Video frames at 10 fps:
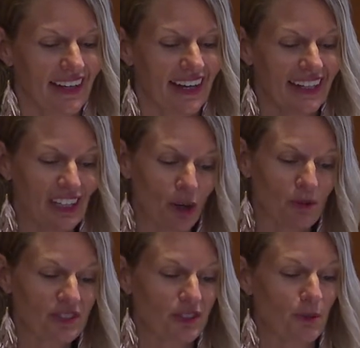and I know we're
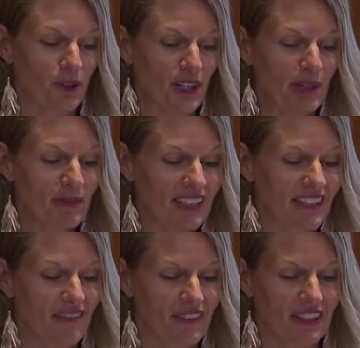still worrying because
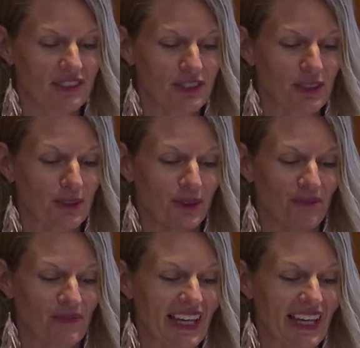I feel it too.